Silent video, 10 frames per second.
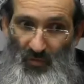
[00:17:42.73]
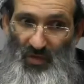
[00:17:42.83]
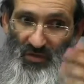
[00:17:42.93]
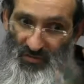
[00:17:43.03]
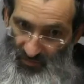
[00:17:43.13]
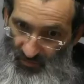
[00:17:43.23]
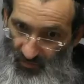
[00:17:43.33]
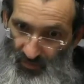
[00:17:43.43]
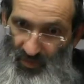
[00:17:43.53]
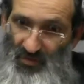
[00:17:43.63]
when he's
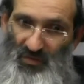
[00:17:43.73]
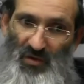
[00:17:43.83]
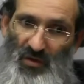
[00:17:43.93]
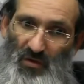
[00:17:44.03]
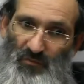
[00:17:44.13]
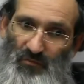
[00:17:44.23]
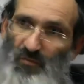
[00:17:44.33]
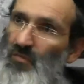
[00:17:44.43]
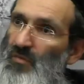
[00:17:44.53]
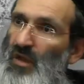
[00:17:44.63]

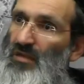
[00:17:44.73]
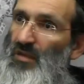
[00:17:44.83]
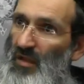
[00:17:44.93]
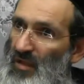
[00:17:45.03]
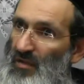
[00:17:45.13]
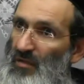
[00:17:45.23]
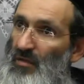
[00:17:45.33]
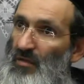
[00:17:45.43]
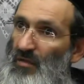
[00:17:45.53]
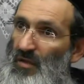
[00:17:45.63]
had
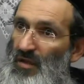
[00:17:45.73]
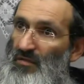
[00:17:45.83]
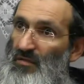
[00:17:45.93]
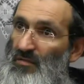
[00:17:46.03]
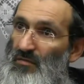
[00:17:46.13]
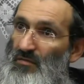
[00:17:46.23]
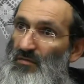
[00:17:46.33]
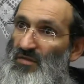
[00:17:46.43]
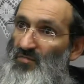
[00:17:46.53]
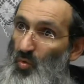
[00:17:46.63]
the Leidat,
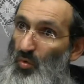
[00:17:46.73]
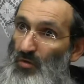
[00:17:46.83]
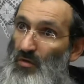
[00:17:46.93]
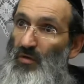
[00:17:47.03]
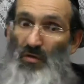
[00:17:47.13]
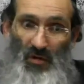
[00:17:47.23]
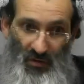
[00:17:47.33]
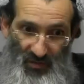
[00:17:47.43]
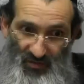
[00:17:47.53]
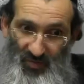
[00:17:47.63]
he's born,
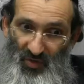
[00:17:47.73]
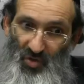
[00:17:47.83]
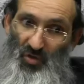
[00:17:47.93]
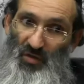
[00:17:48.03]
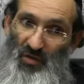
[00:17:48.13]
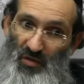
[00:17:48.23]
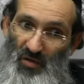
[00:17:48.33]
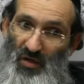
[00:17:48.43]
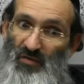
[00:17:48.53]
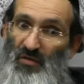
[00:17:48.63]
and now he's being yonik.
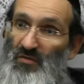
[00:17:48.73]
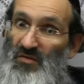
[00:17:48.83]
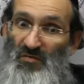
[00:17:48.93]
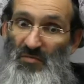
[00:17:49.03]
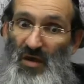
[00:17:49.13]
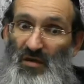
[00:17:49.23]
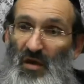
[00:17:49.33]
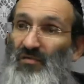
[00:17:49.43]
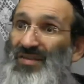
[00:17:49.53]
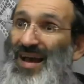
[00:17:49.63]
And then there's a
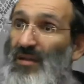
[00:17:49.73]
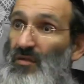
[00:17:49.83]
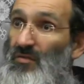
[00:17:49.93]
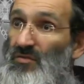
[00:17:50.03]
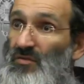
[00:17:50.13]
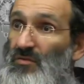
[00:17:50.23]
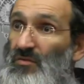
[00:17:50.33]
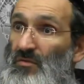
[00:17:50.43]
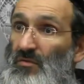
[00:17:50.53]
man of gadlus.